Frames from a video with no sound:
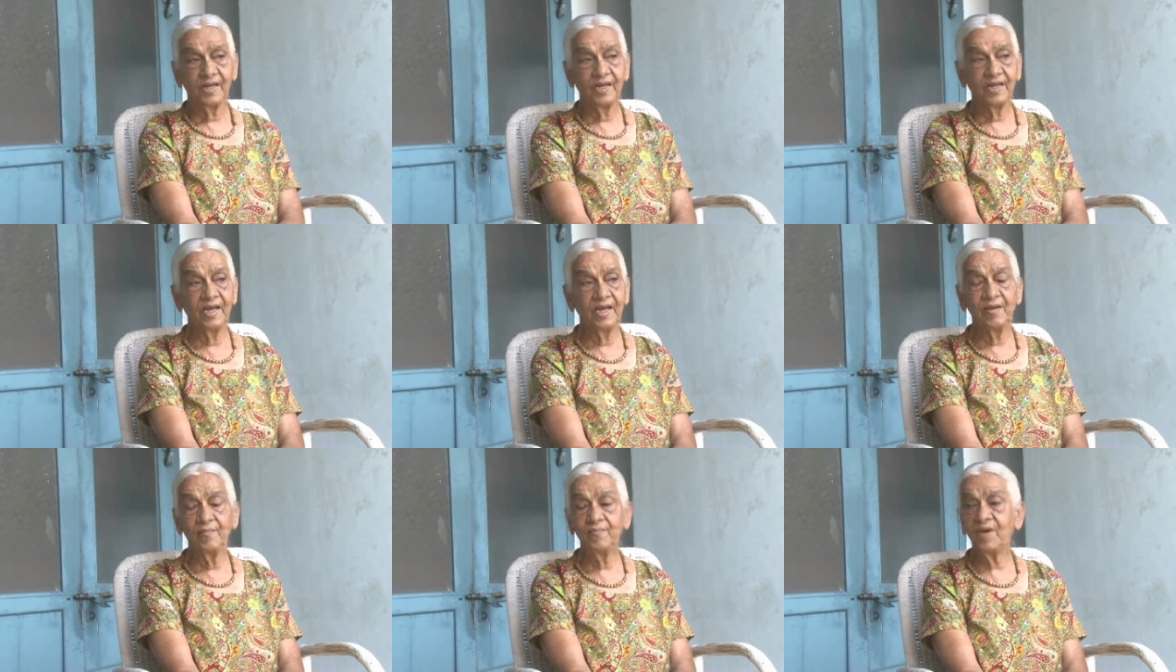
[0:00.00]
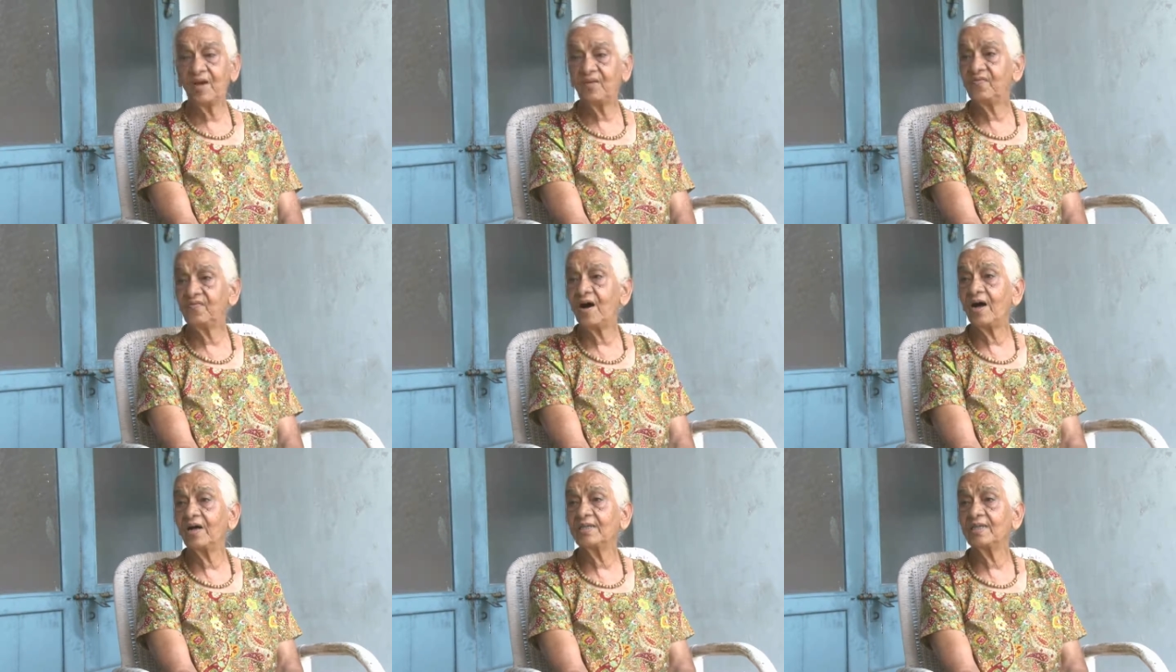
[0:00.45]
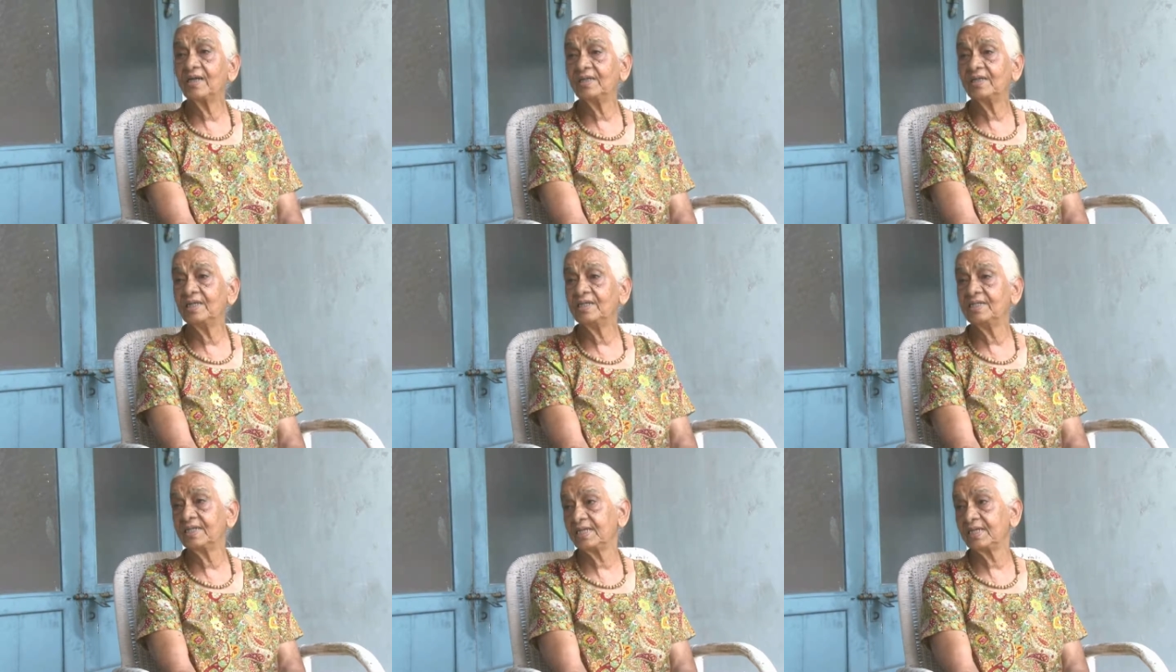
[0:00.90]
And my father
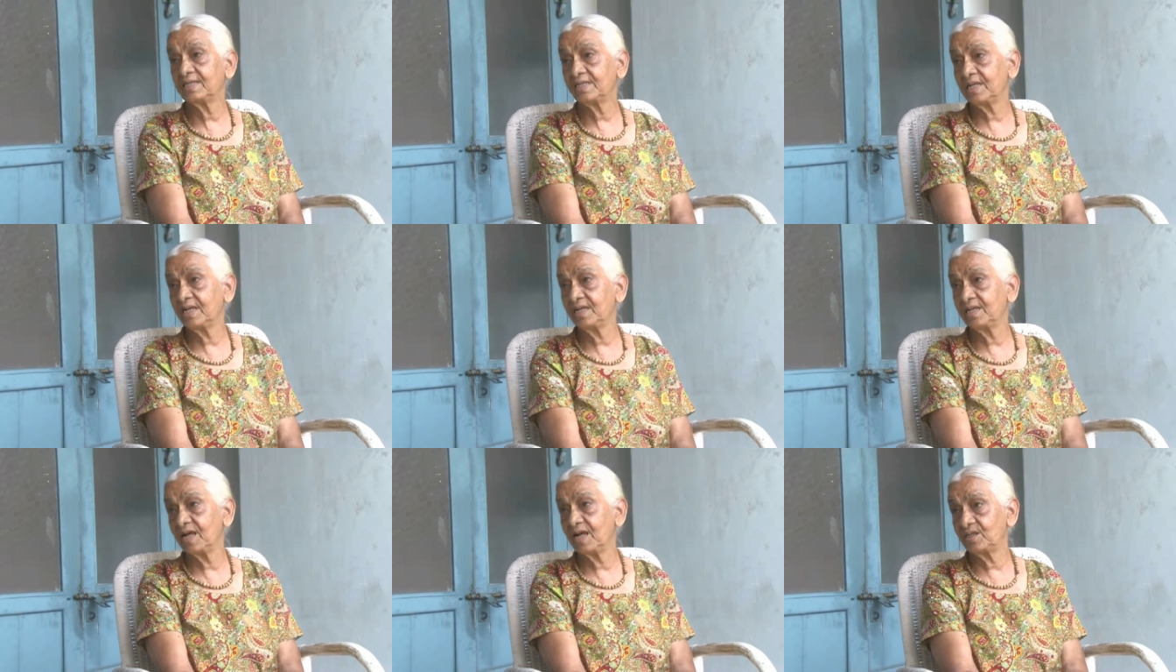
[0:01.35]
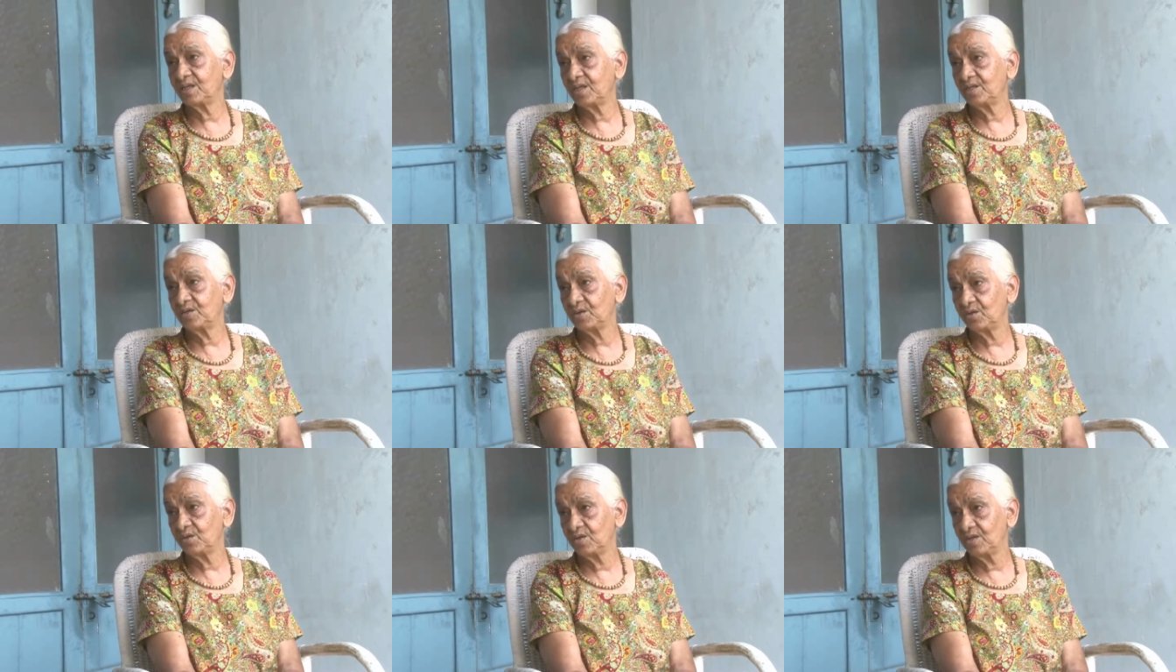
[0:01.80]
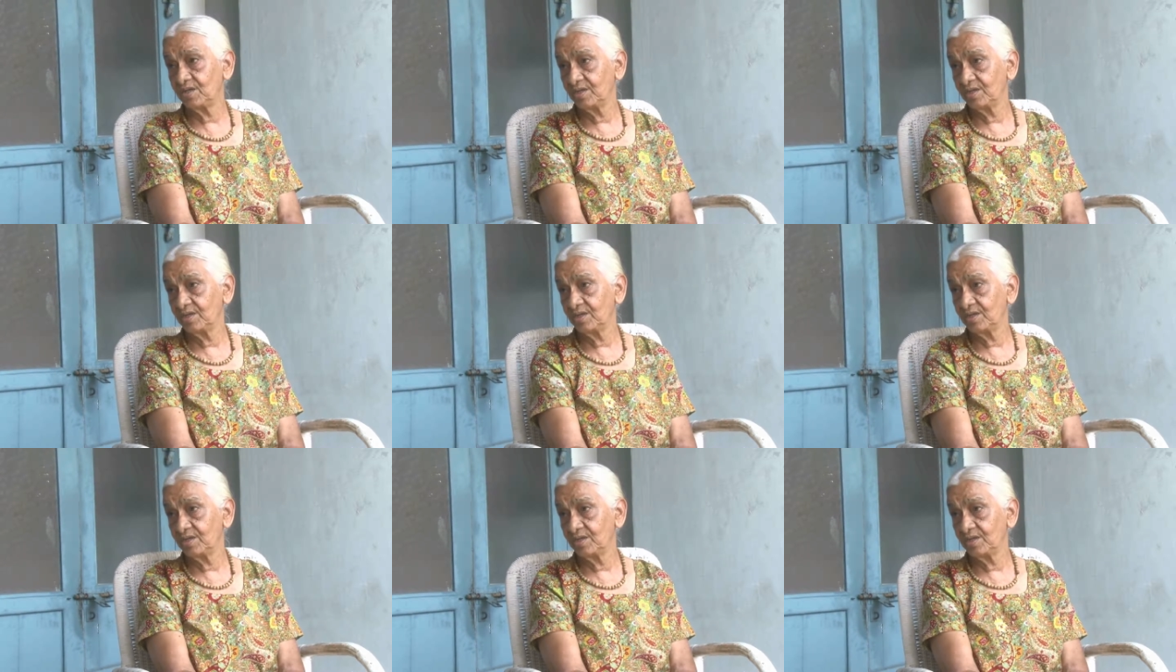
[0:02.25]
insisted that I should